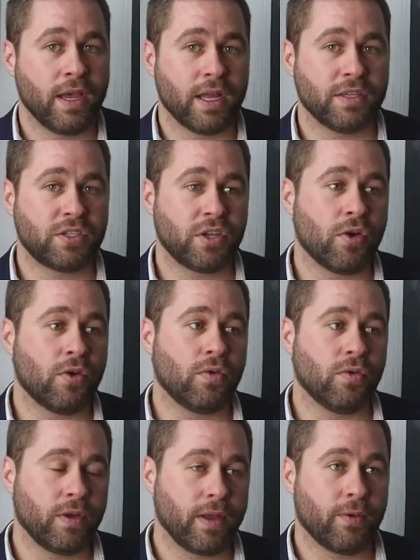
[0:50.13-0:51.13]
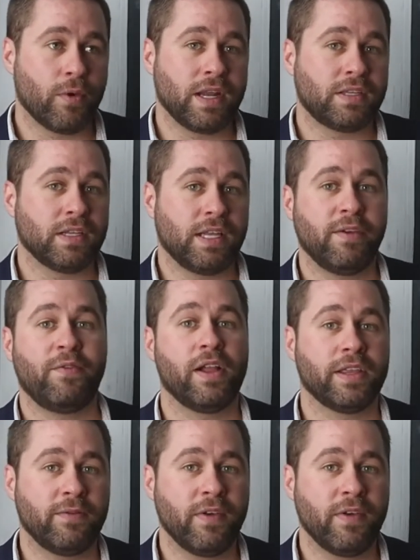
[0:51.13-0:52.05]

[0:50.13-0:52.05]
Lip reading: And so when it's a default